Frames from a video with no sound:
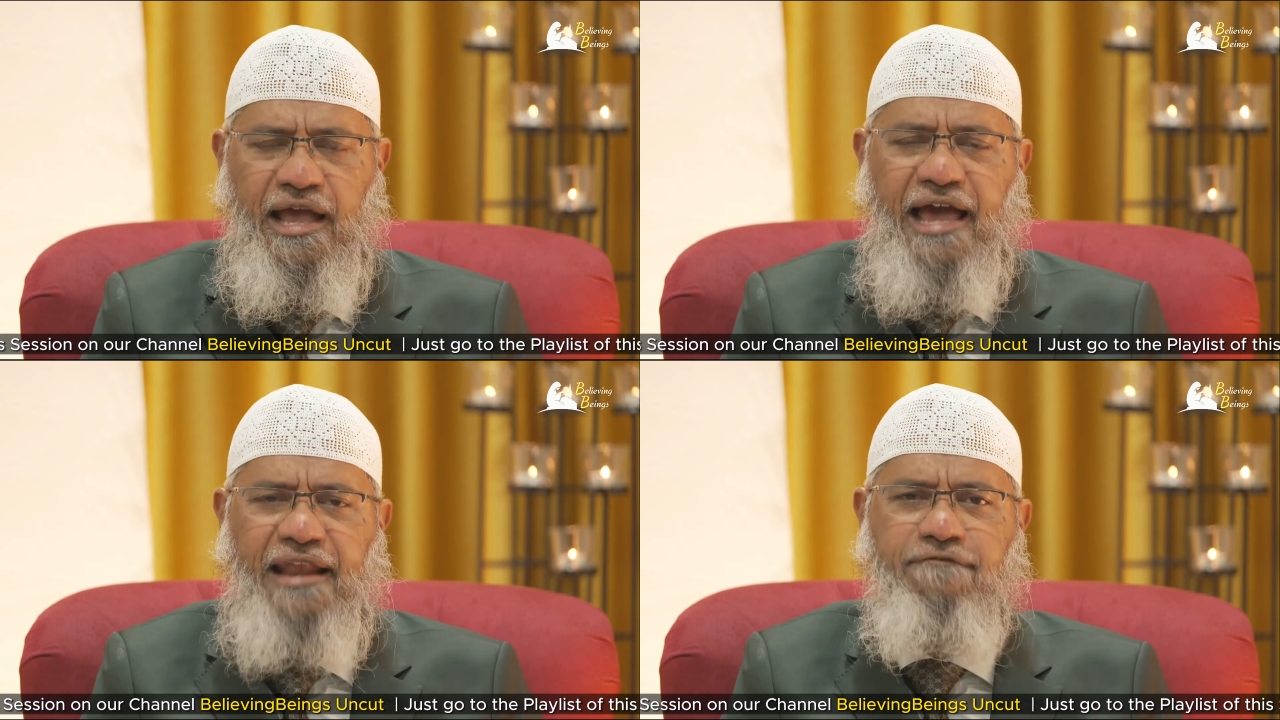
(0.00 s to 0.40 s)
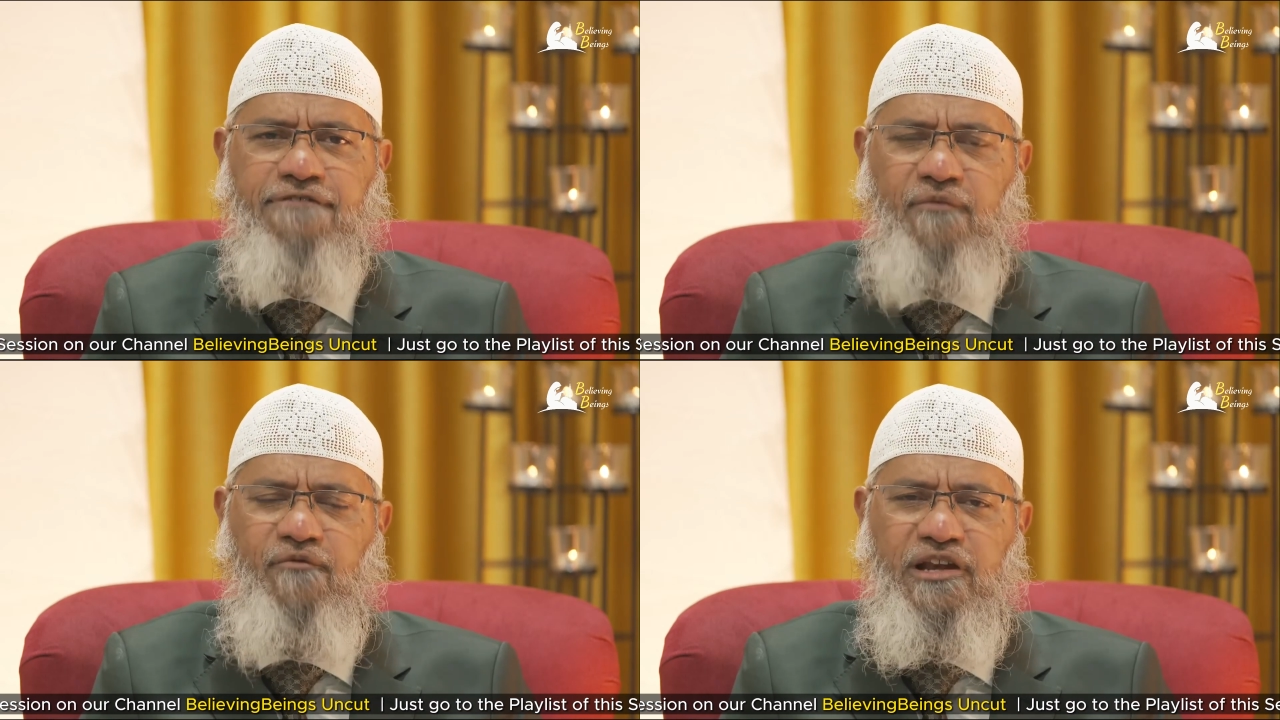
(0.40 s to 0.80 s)
and if
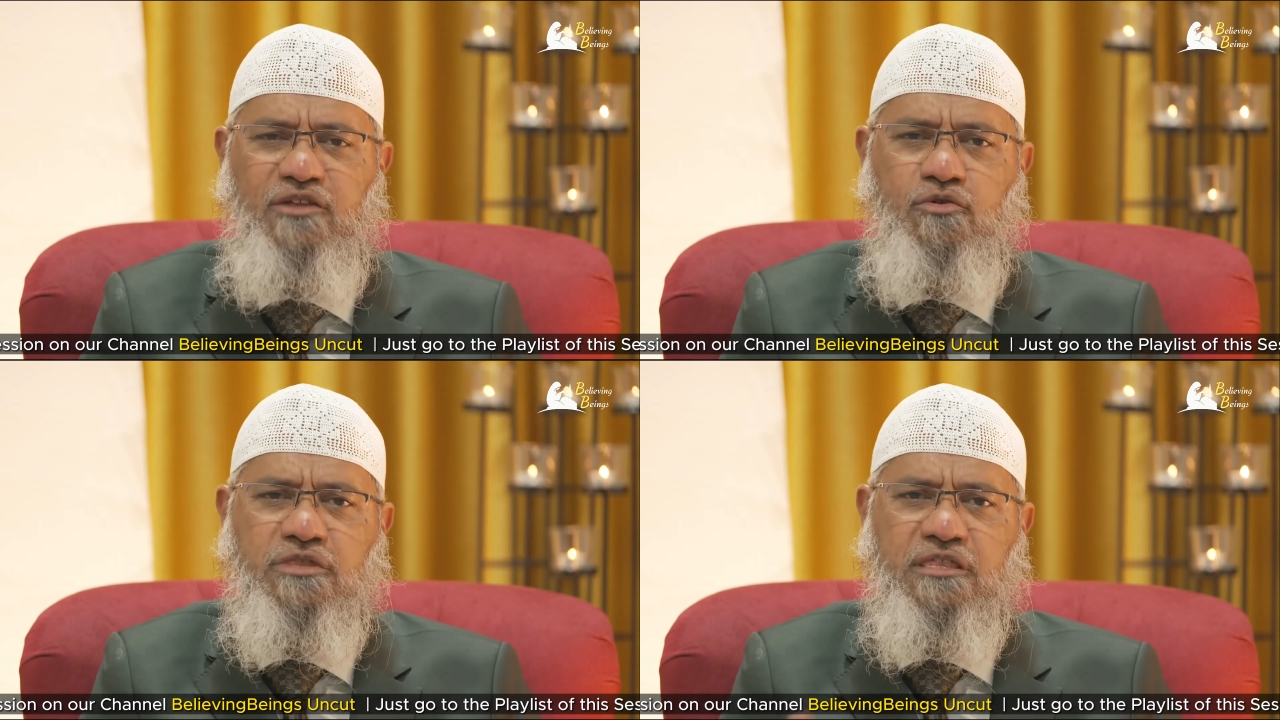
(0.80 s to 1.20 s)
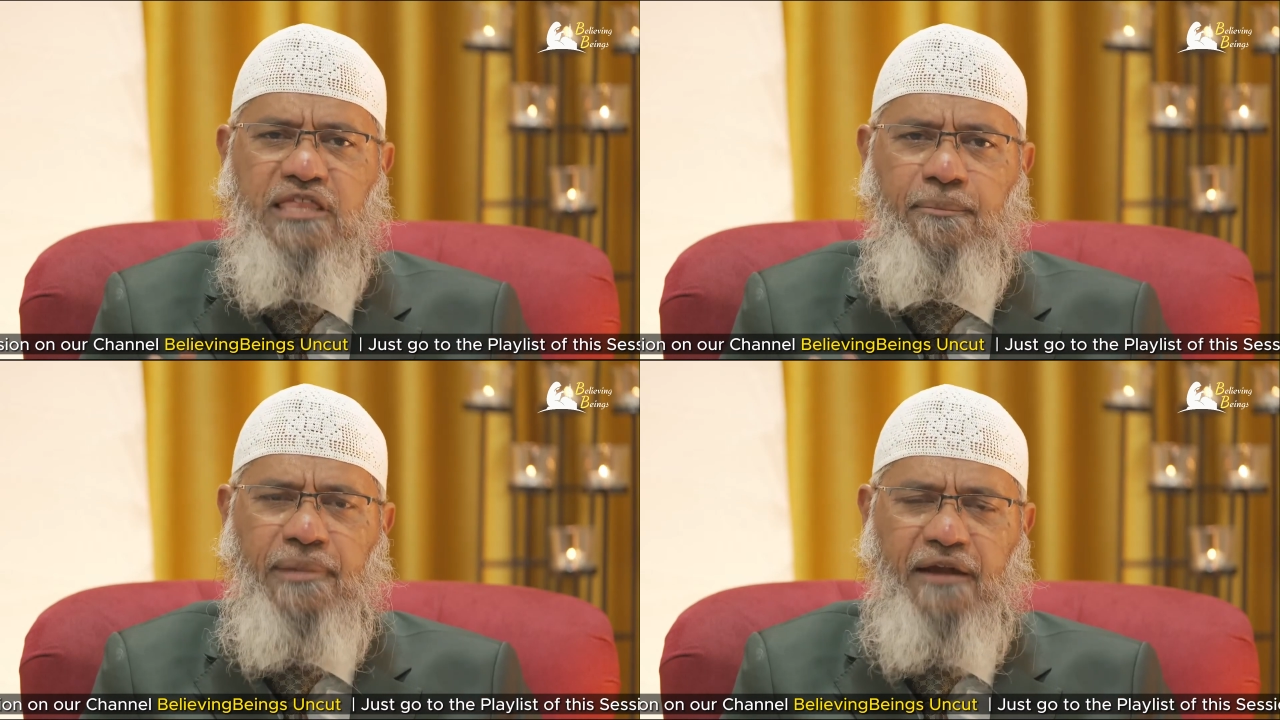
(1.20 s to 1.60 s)
someone uses
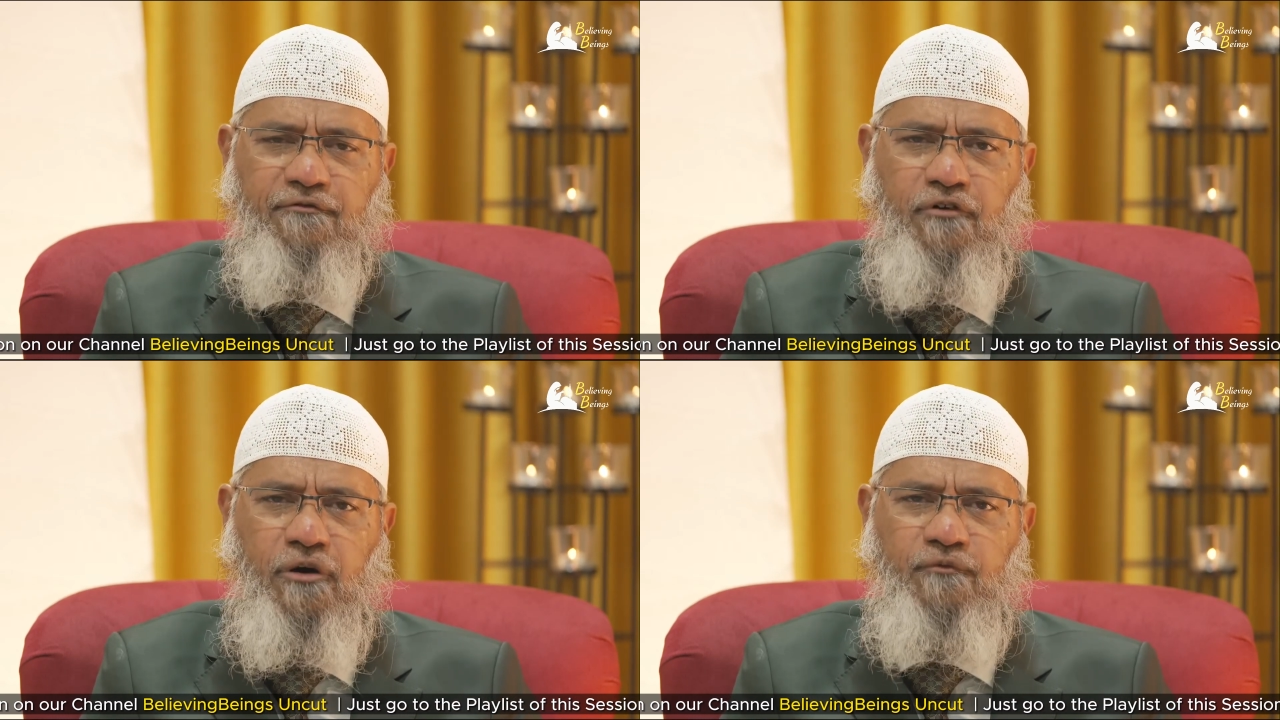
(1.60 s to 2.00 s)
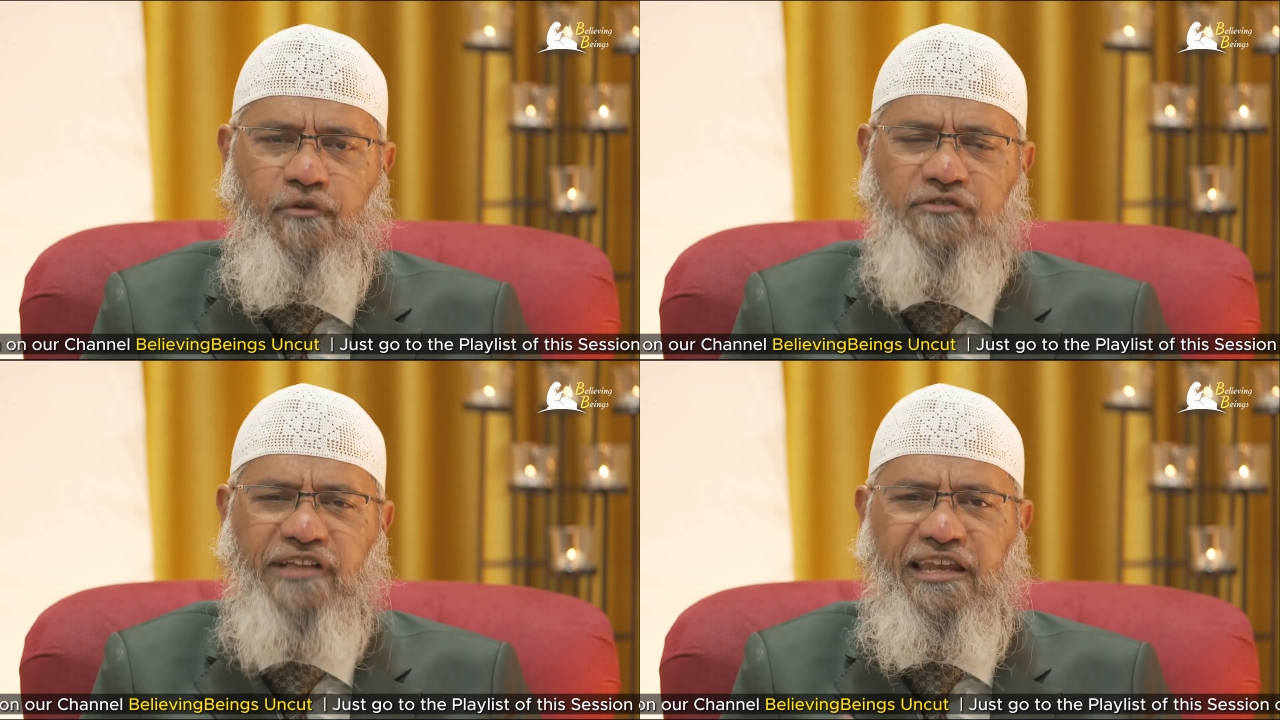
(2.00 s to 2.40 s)
that platform
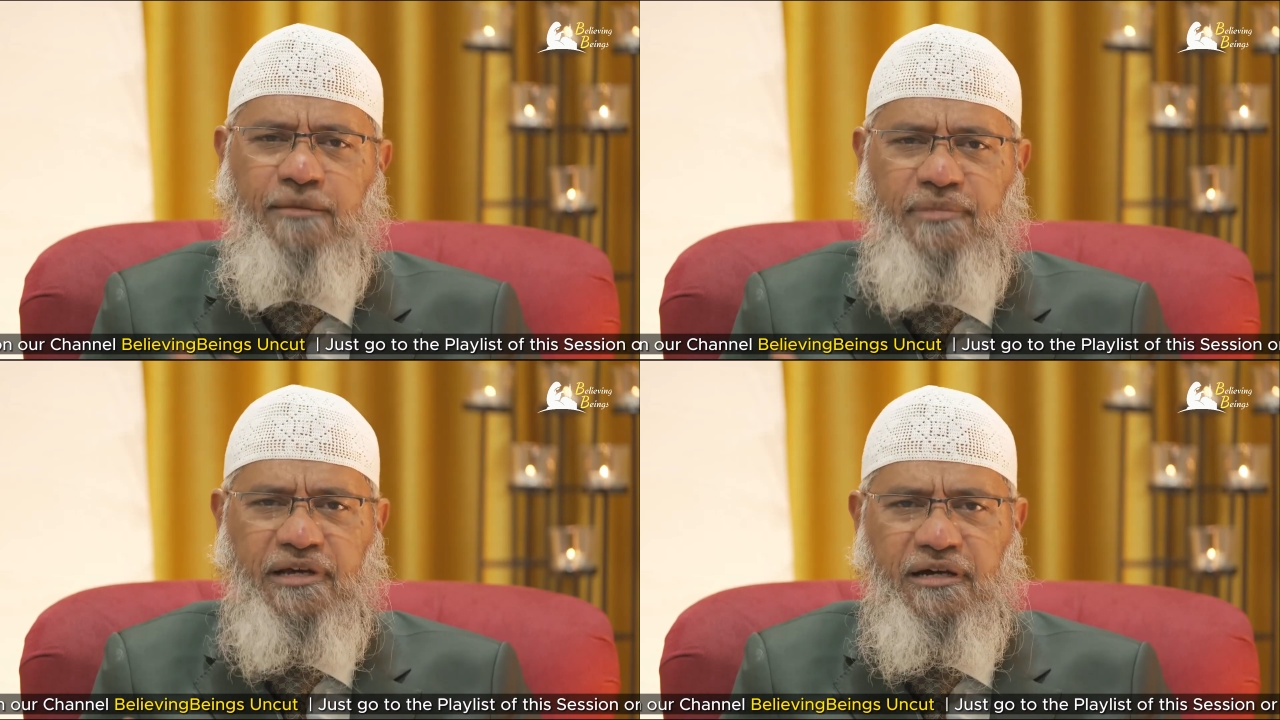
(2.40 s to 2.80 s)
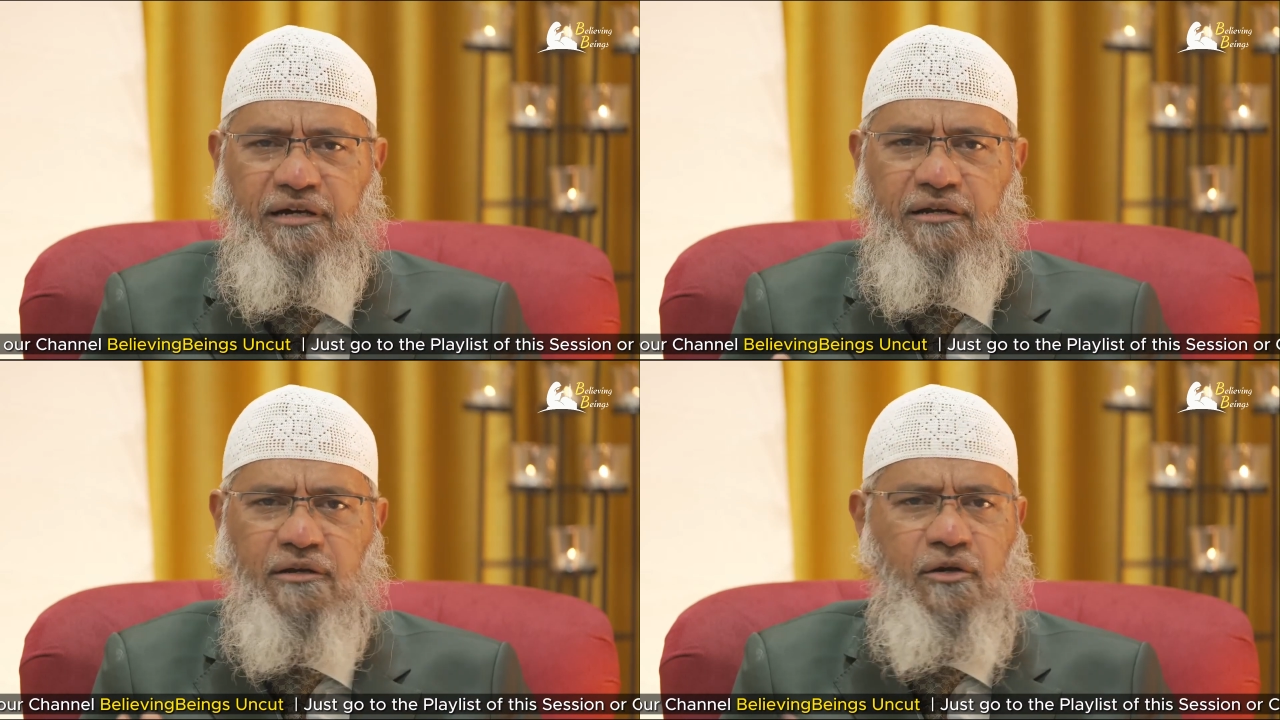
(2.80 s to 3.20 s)
for selling
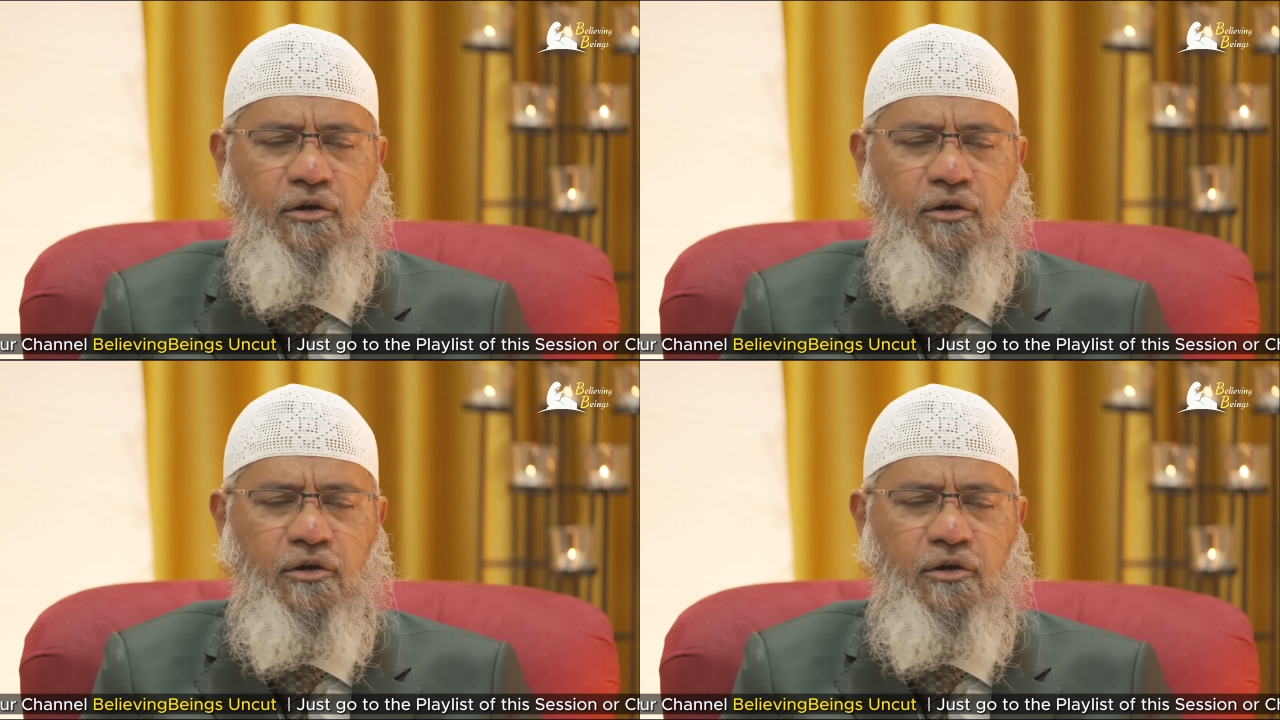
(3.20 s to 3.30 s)
beer